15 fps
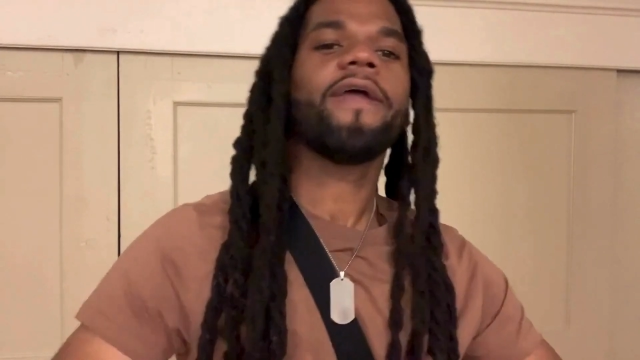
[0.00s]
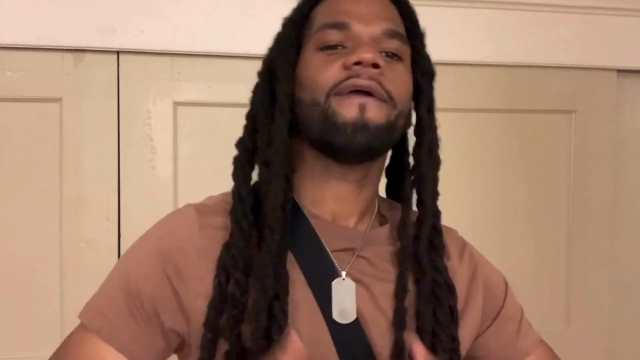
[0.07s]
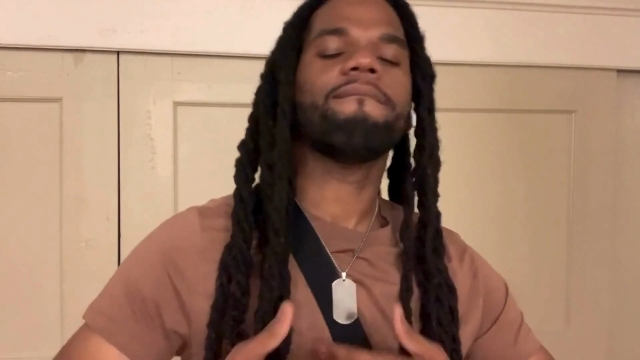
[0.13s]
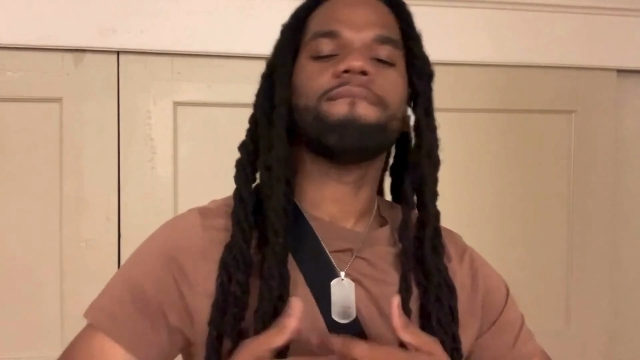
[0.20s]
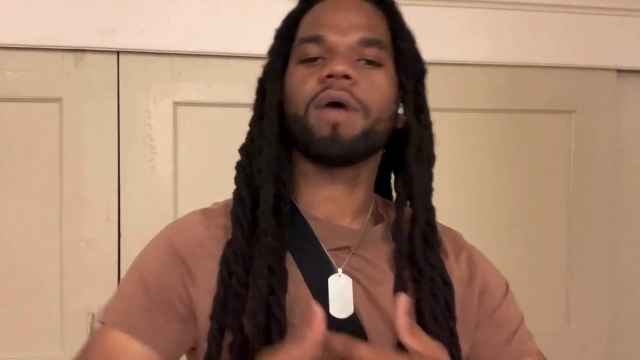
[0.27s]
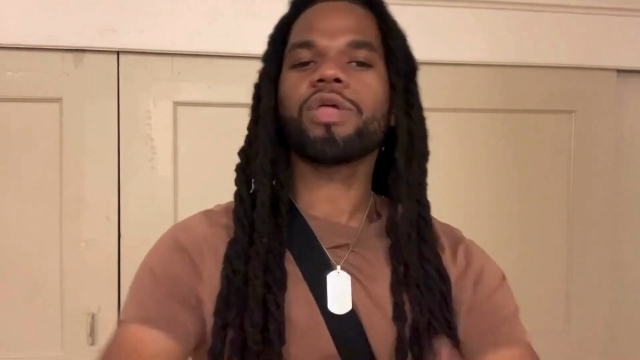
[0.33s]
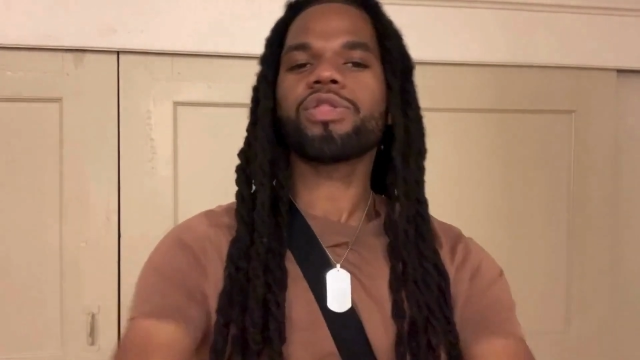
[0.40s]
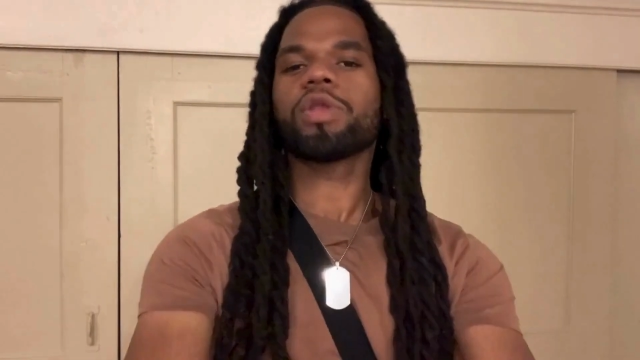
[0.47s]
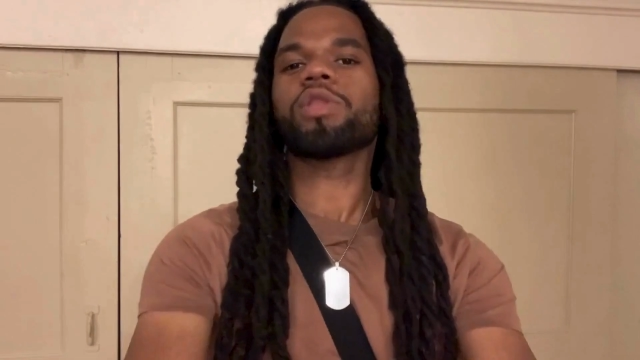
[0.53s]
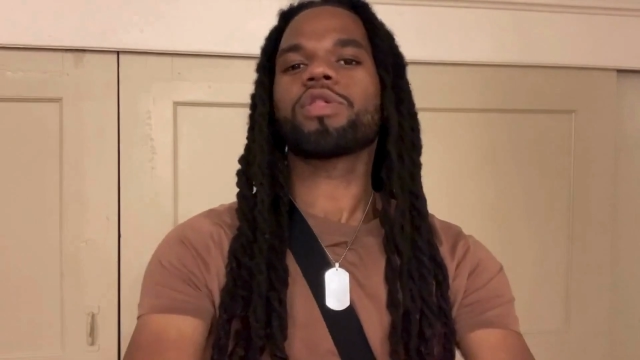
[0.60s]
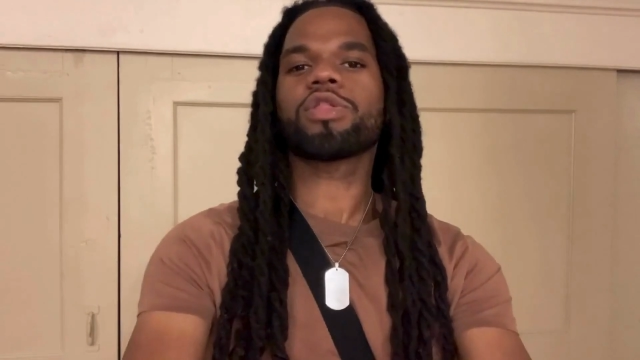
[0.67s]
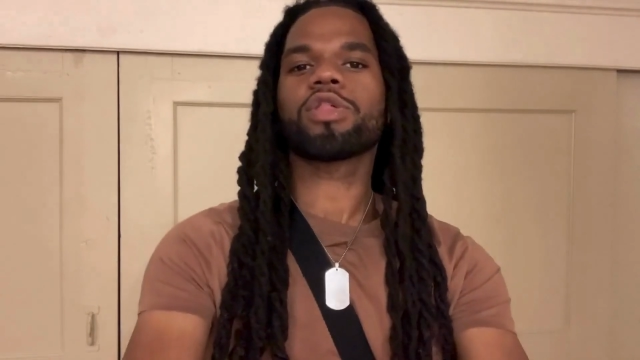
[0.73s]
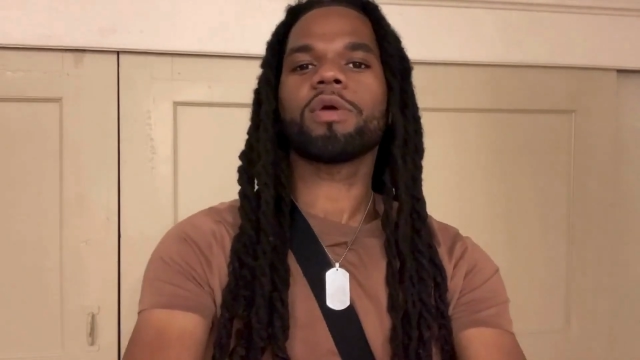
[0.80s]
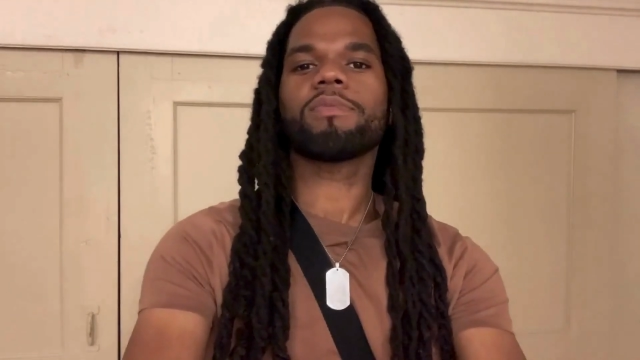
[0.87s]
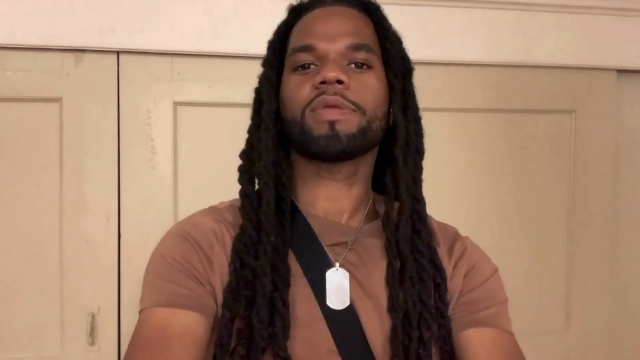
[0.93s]
investing
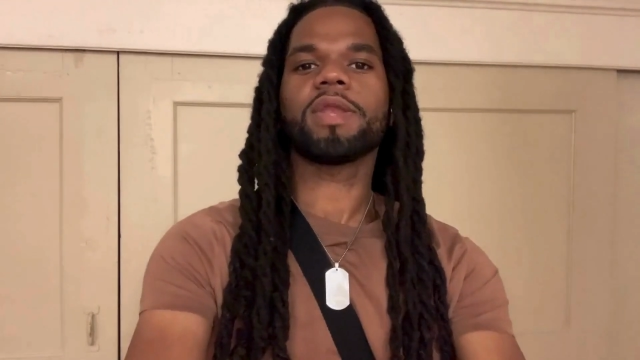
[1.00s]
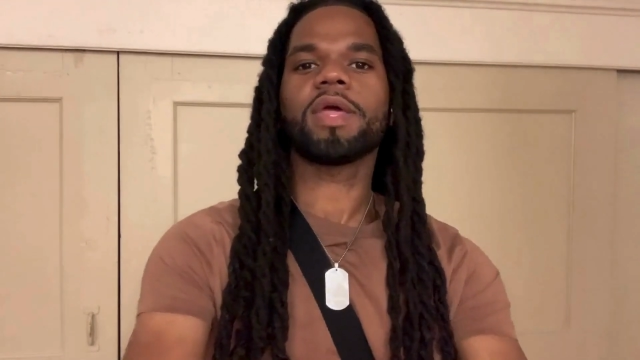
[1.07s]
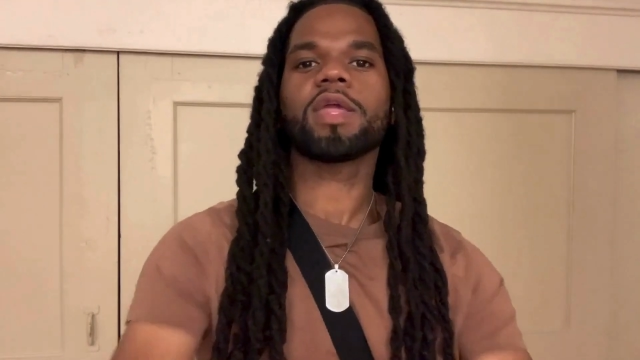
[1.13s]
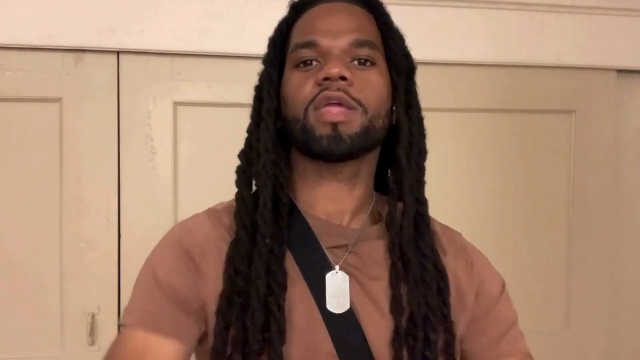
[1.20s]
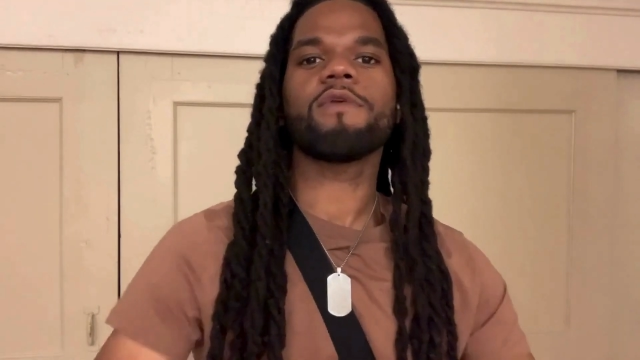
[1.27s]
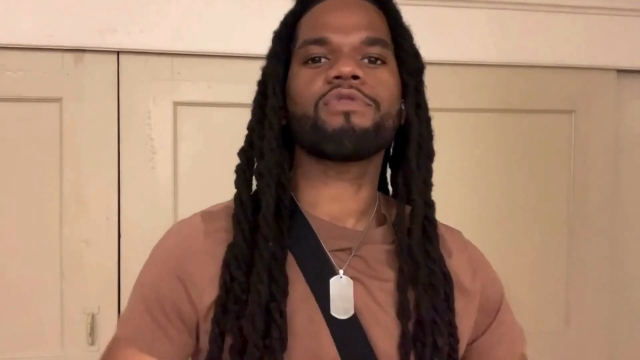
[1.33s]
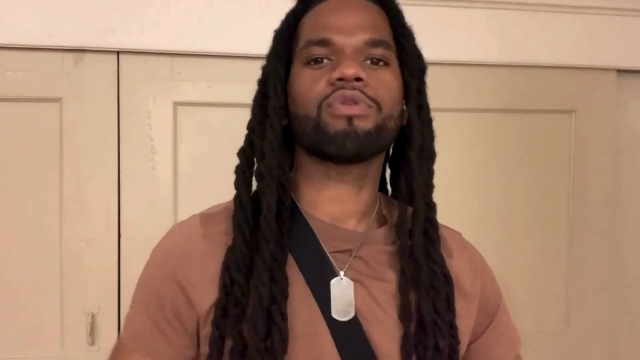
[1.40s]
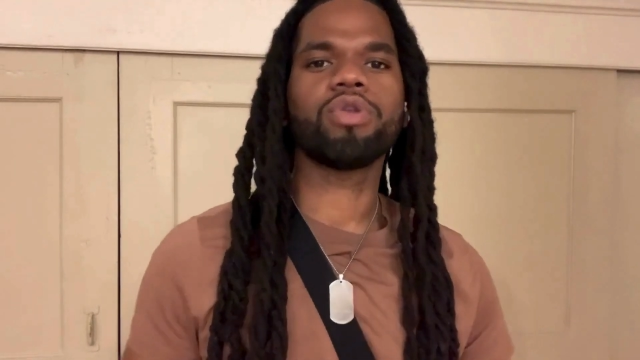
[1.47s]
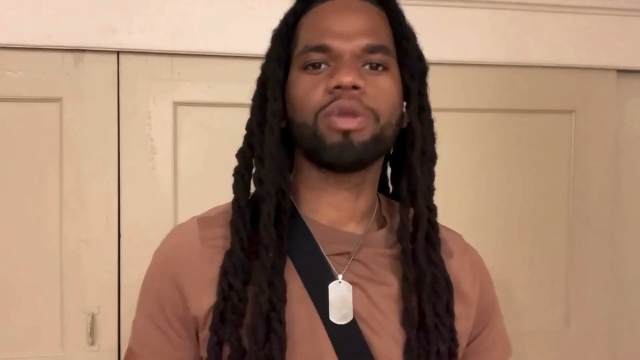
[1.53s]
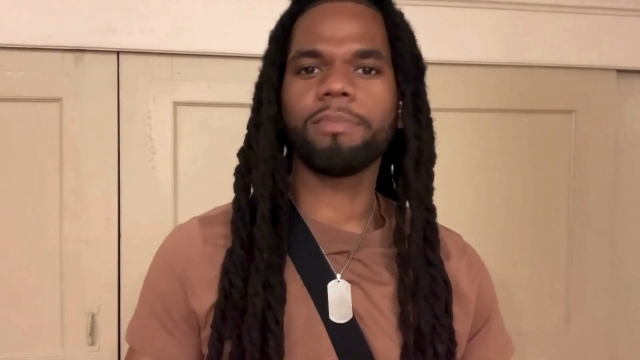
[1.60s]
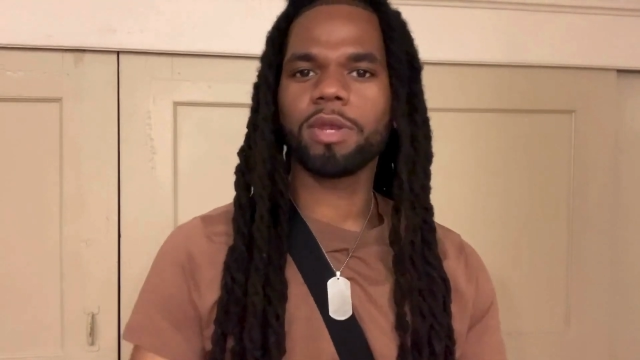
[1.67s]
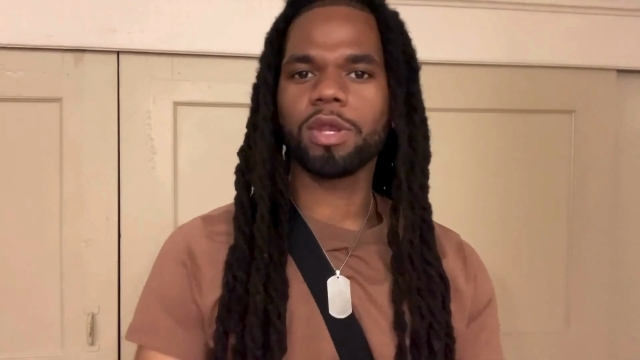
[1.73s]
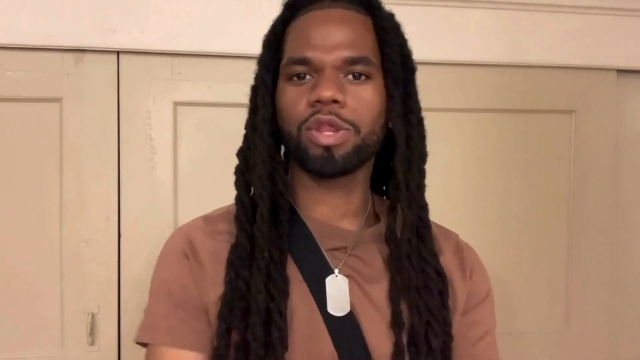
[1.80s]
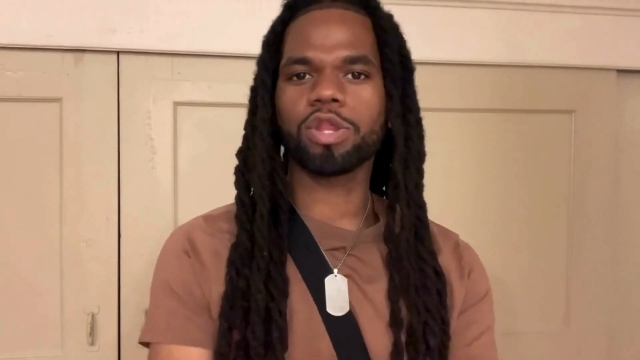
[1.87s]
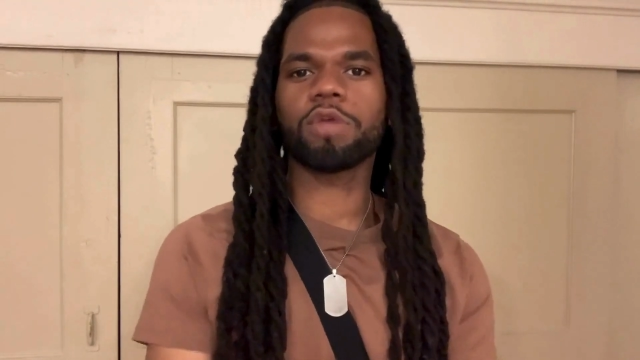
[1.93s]
into something that gives you
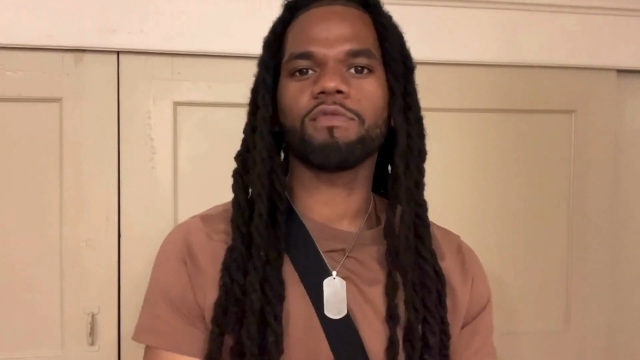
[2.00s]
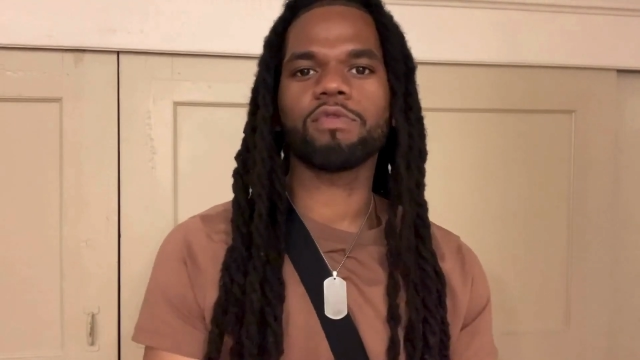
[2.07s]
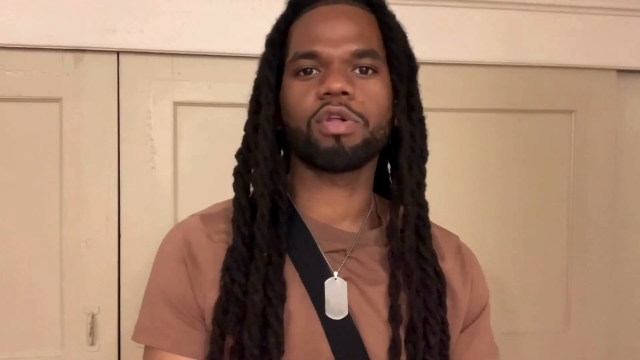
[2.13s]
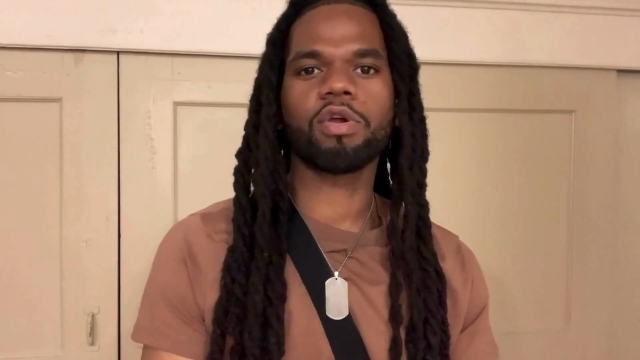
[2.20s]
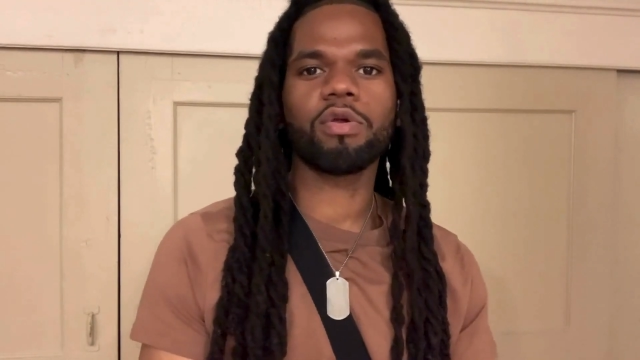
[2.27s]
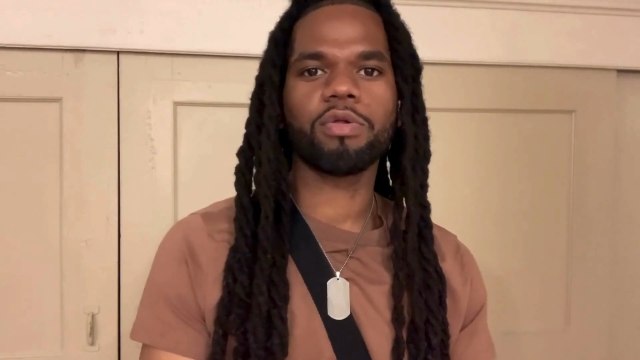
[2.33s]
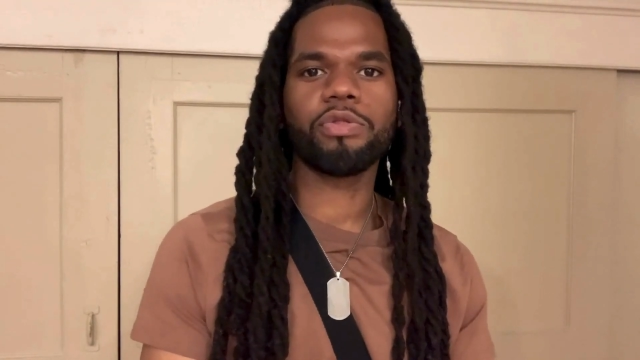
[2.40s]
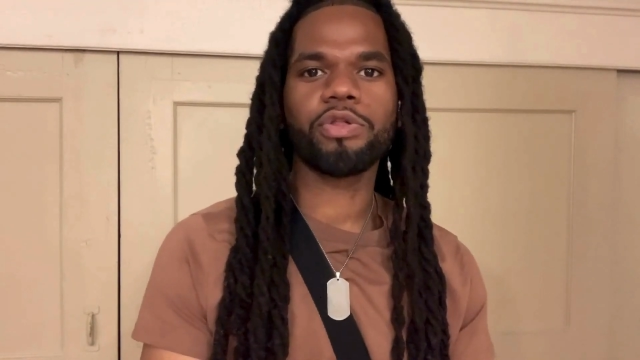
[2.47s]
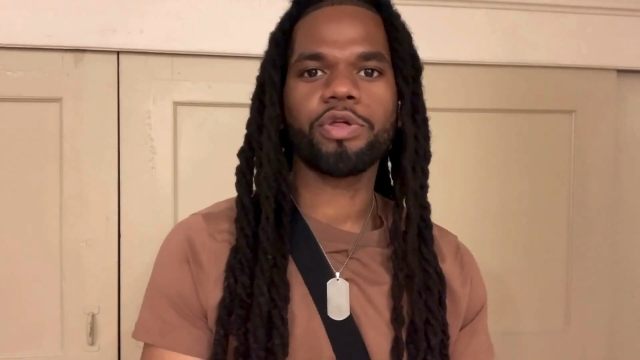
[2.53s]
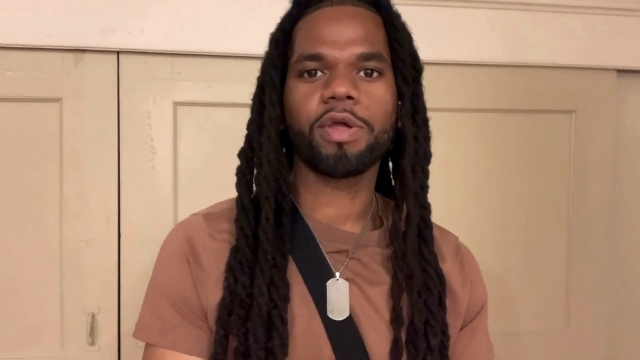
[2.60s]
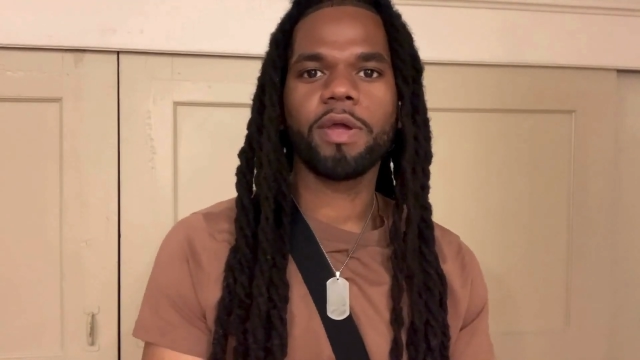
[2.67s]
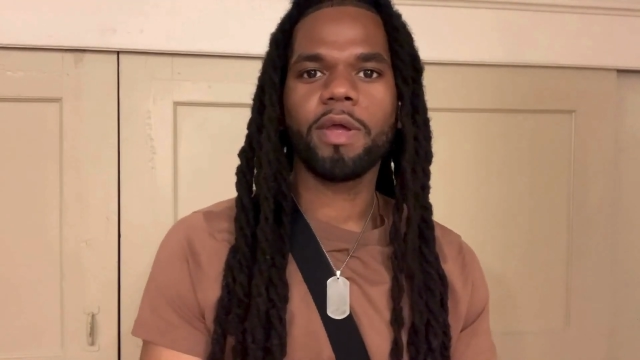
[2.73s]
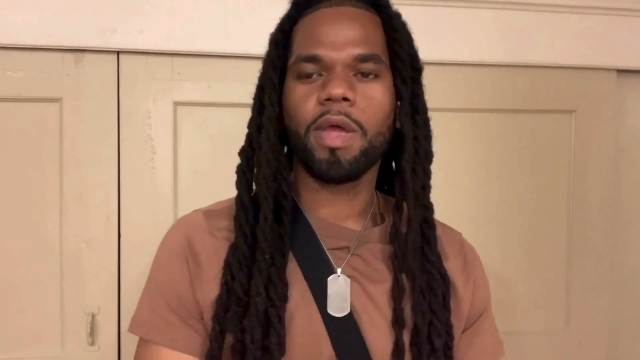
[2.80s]
diminishing returns.